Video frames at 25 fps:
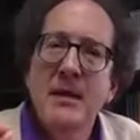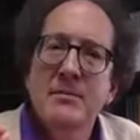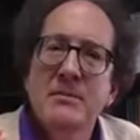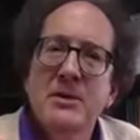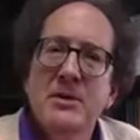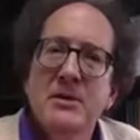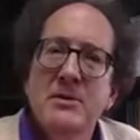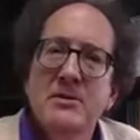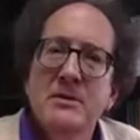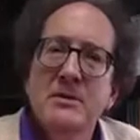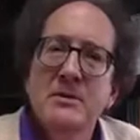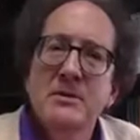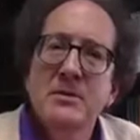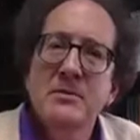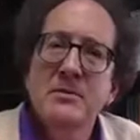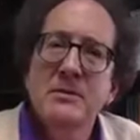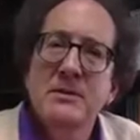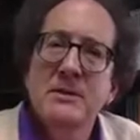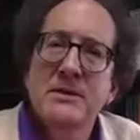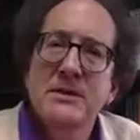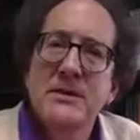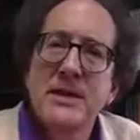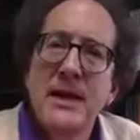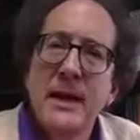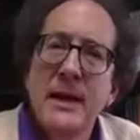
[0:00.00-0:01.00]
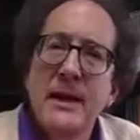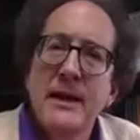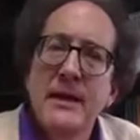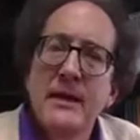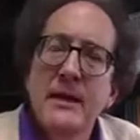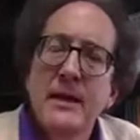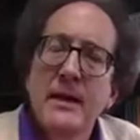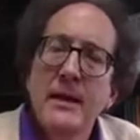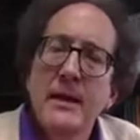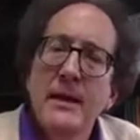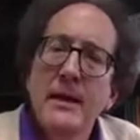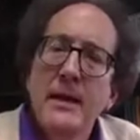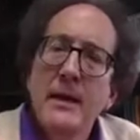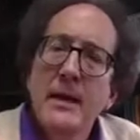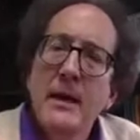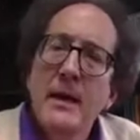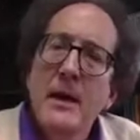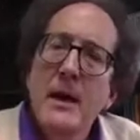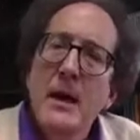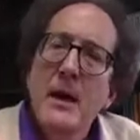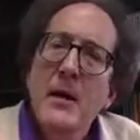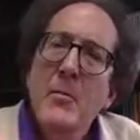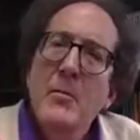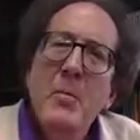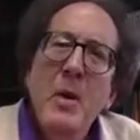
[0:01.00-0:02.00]
hear students say,
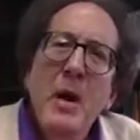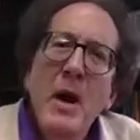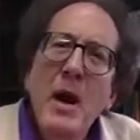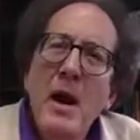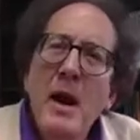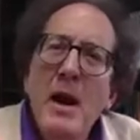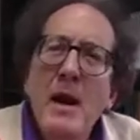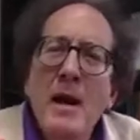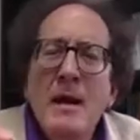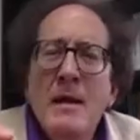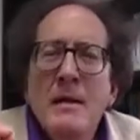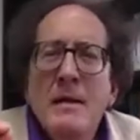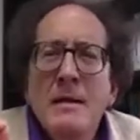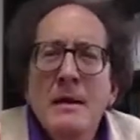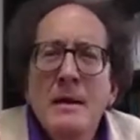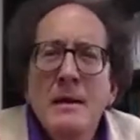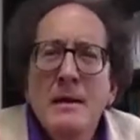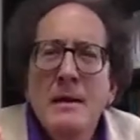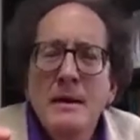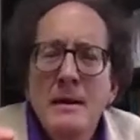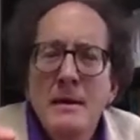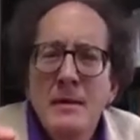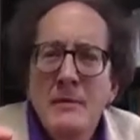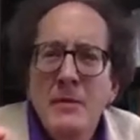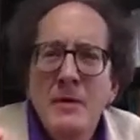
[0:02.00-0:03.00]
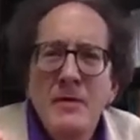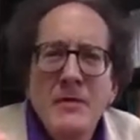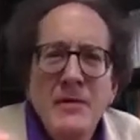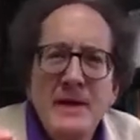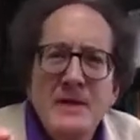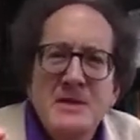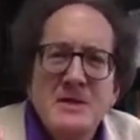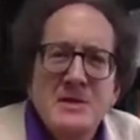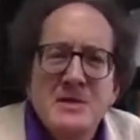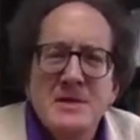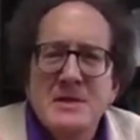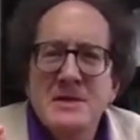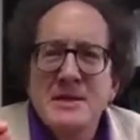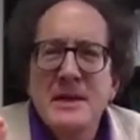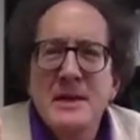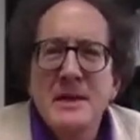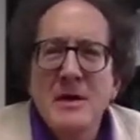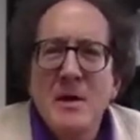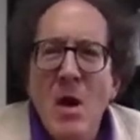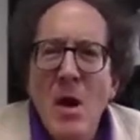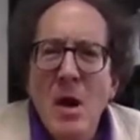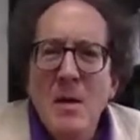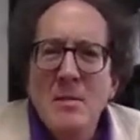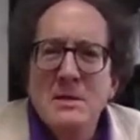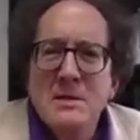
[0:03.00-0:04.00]
but Professor Sinan
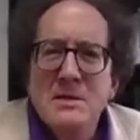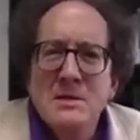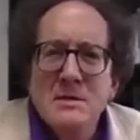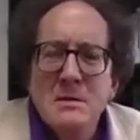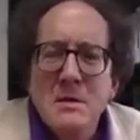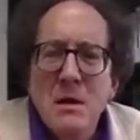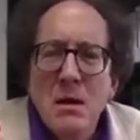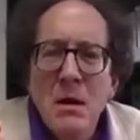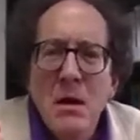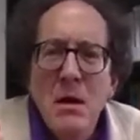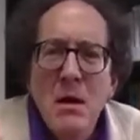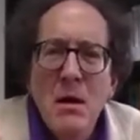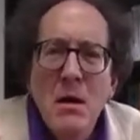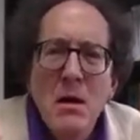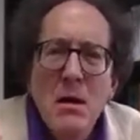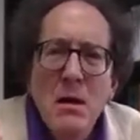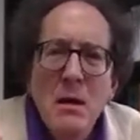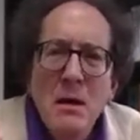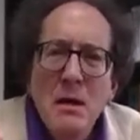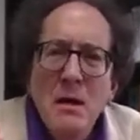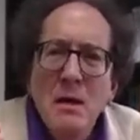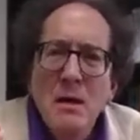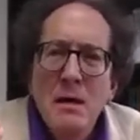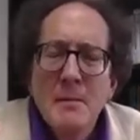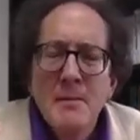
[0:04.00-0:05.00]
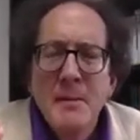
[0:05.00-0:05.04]
Armstrong, my